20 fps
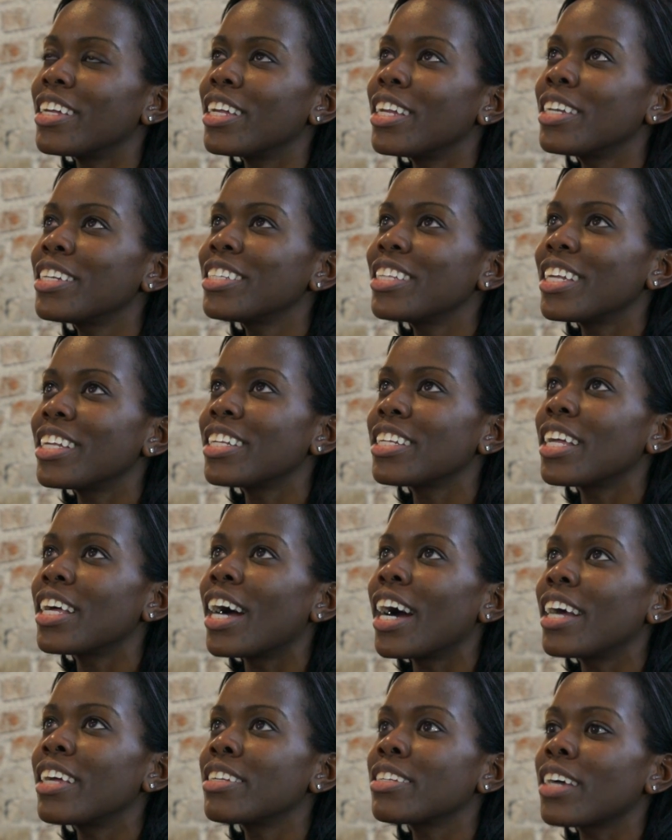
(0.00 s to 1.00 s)
And
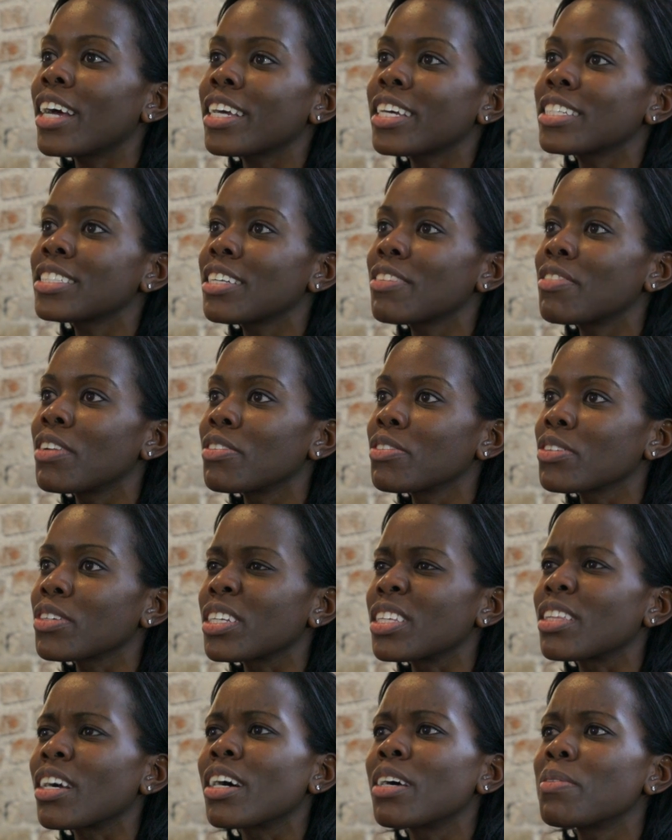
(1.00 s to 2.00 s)
I guess I've never
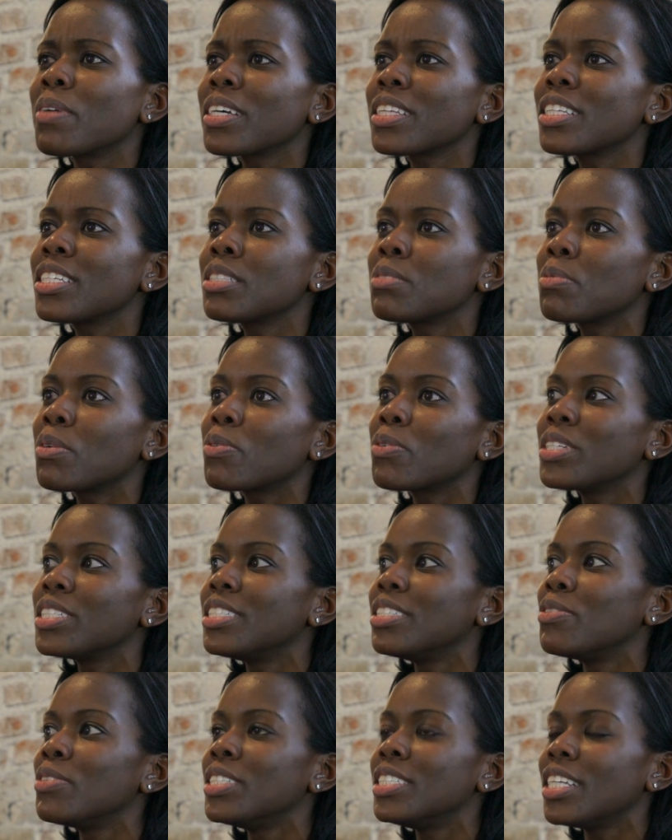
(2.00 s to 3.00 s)
really thought about this, but
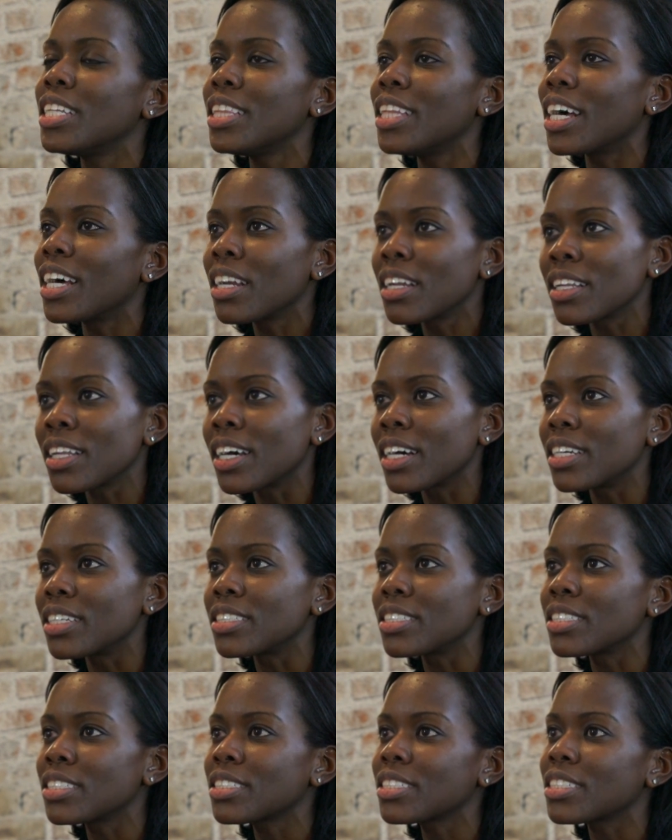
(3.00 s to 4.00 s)
we did that a
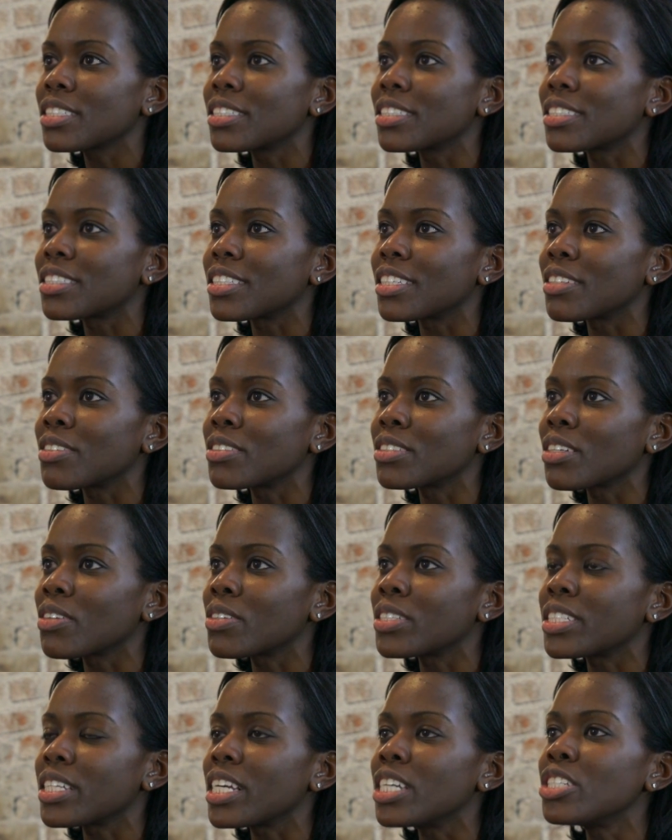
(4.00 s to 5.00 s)
lot just because it was
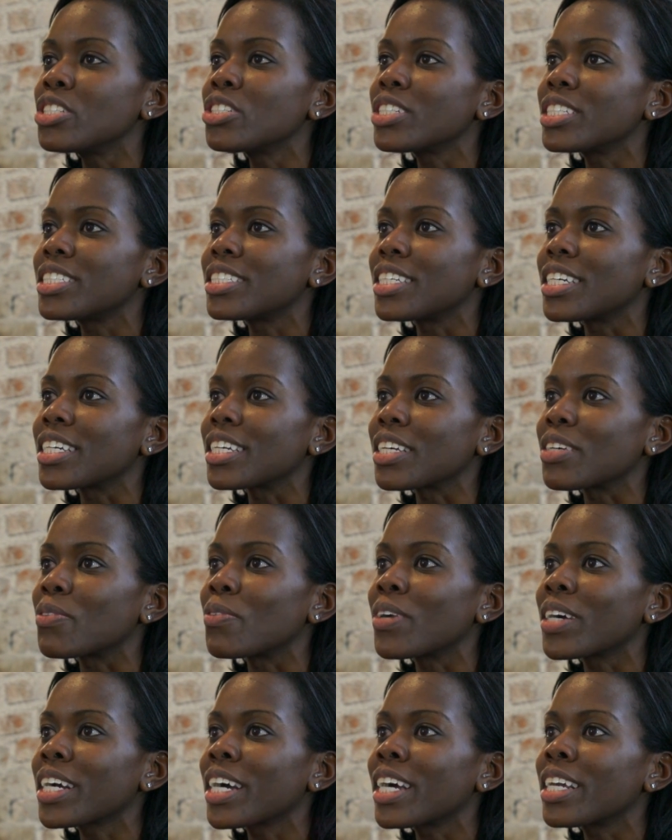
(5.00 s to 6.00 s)
always interesting.
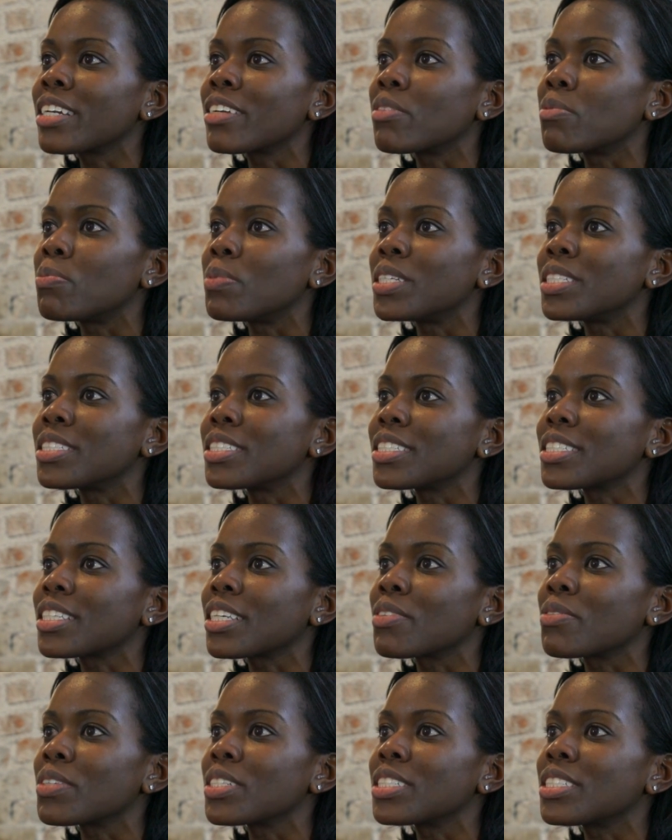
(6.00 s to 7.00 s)
What kind of business
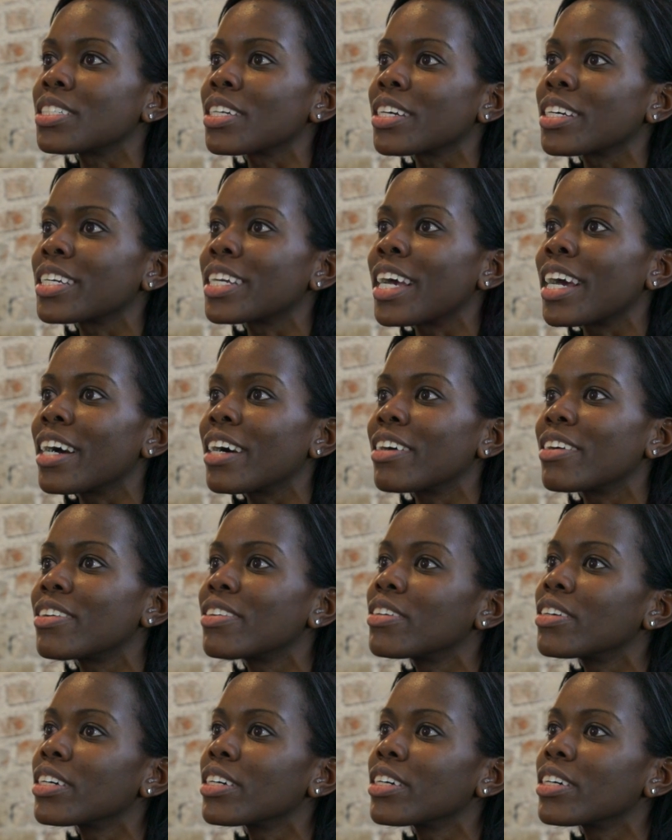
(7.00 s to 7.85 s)
can we start now?